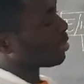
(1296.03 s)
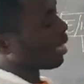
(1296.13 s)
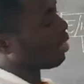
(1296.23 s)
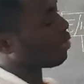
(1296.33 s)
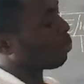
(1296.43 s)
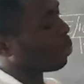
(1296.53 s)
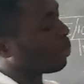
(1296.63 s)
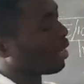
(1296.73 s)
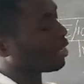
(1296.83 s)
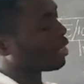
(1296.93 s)
side of the
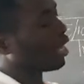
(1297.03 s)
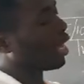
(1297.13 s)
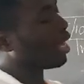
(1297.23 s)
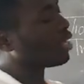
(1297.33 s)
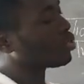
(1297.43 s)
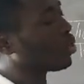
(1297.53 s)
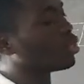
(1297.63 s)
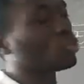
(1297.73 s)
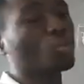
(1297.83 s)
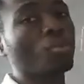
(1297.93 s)
paper is
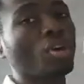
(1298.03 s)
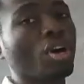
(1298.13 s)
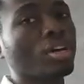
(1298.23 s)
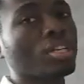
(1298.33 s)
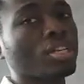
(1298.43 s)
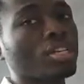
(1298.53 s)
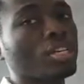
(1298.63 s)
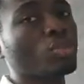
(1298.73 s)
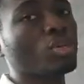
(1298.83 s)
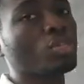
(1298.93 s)
going to be your
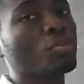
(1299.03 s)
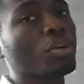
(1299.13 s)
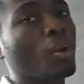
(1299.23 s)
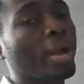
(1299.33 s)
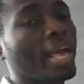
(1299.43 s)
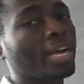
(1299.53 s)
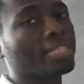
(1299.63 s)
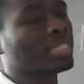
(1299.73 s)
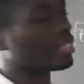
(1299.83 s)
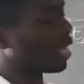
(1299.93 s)

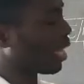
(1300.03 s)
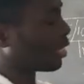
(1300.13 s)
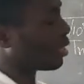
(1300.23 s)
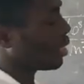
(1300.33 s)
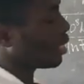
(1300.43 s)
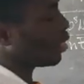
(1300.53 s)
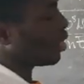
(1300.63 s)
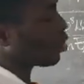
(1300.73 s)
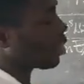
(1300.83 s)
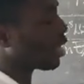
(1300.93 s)
y-axis, and
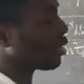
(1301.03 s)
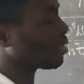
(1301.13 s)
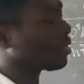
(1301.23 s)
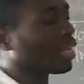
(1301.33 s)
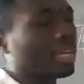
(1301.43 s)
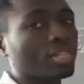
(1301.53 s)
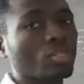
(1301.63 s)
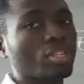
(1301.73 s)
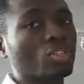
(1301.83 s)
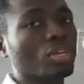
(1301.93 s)
the shorter side is
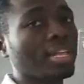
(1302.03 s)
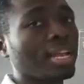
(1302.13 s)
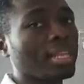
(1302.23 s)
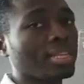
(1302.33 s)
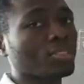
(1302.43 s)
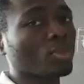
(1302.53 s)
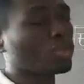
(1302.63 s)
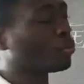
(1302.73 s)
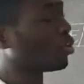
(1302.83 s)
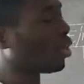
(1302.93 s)
the shorter length is going
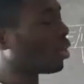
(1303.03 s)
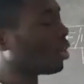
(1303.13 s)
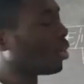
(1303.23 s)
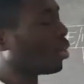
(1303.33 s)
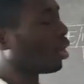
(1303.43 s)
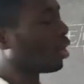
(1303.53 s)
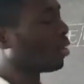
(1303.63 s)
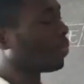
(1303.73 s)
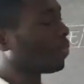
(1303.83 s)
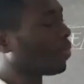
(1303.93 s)
to be your
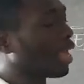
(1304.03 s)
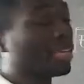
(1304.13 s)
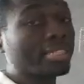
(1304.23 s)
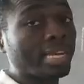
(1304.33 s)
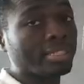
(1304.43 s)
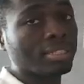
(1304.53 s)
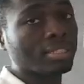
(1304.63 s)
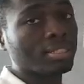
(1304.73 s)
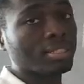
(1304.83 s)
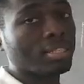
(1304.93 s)

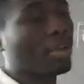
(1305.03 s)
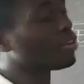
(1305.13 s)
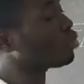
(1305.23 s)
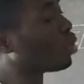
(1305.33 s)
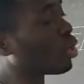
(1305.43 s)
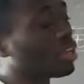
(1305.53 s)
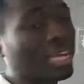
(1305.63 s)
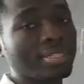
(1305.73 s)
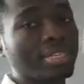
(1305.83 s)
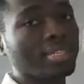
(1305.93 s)
x-axis. There is no law
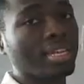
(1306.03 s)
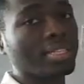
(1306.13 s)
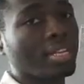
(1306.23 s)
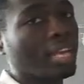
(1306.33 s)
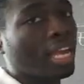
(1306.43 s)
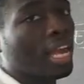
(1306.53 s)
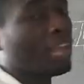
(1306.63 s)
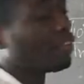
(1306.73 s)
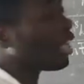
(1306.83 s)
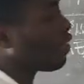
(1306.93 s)
that says that.
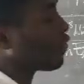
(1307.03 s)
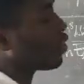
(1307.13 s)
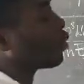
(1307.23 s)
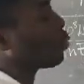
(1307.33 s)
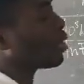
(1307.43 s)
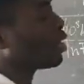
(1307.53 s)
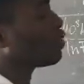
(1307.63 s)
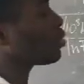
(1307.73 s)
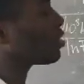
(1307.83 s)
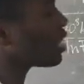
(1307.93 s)
Even if
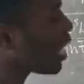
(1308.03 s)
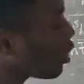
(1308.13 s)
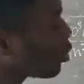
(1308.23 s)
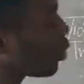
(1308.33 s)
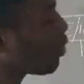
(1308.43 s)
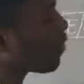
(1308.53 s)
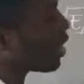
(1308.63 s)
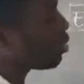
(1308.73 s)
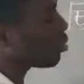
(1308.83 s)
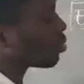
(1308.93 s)
you see that your
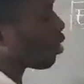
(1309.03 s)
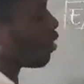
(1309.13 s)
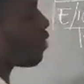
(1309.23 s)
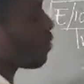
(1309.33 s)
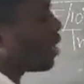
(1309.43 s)
values of